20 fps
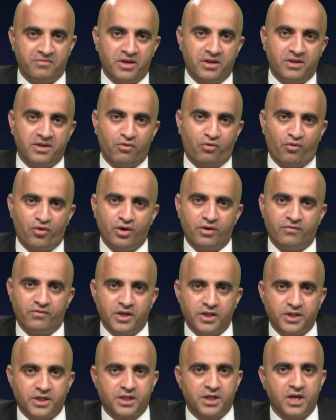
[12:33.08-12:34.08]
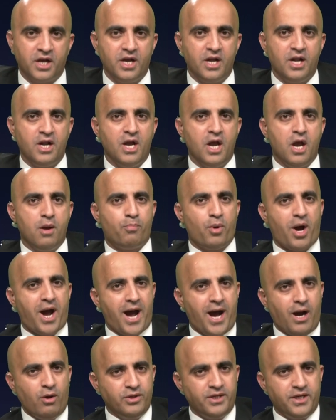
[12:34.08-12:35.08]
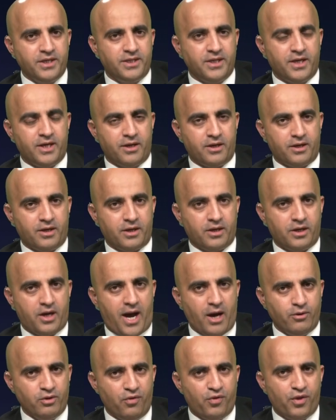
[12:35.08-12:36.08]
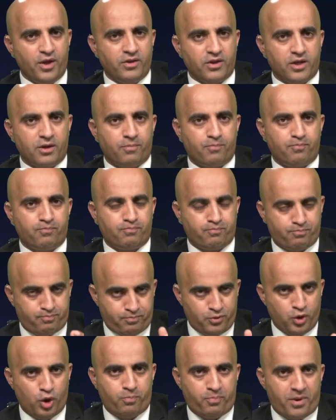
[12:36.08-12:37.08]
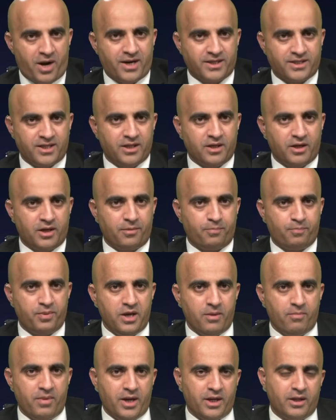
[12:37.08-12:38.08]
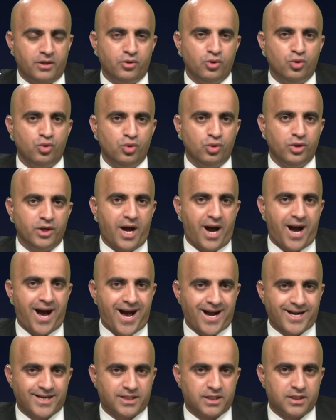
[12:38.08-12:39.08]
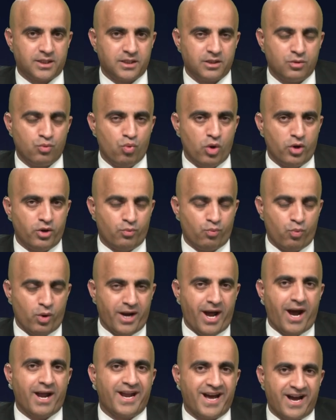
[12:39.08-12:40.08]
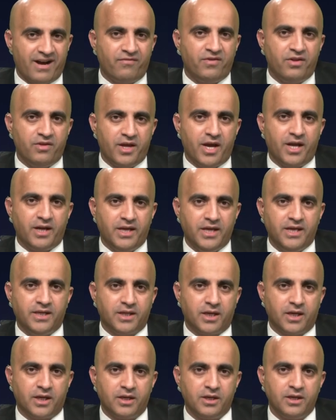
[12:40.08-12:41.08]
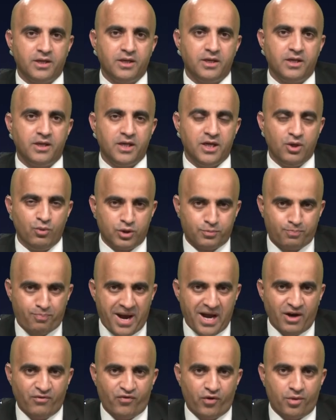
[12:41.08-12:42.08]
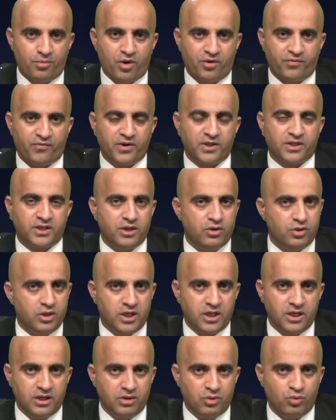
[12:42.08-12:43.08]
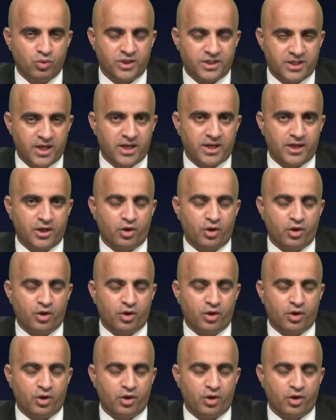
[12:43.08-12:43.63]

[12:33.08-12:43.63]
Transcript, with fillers: than, the three of us. But how did uh, how do you think the your party, the PML Noon, act with, without having their leader? He was banned from office. He he was taken